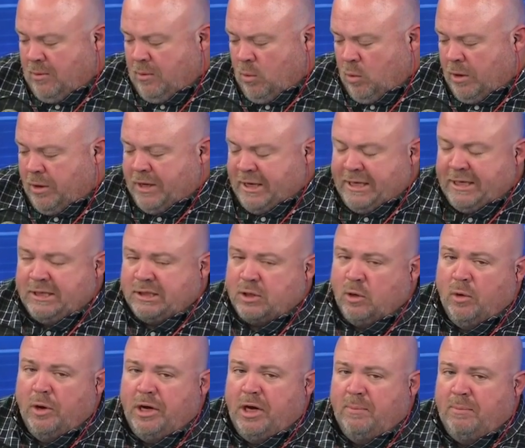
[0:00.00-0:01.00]
where he is
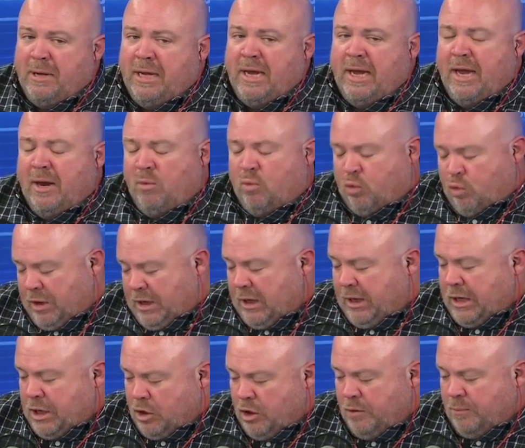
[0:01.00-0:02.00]
going to be a
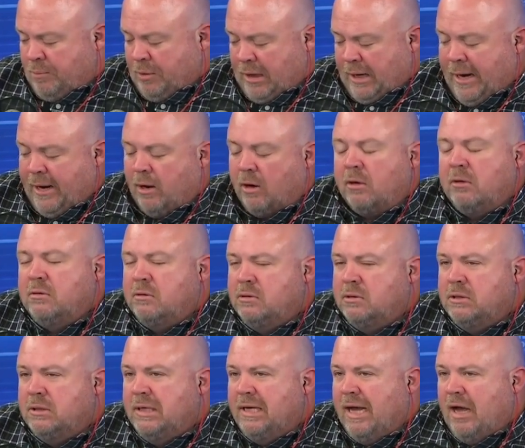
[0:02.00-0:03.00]
really good player
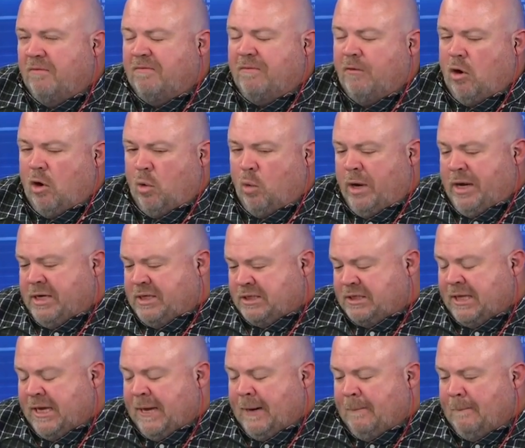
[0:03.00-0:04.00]
how far away is
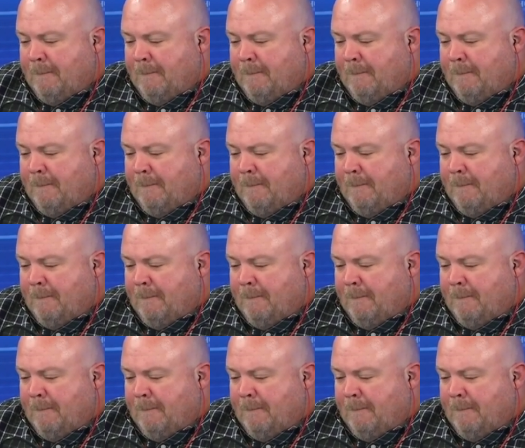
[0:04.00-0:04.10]
that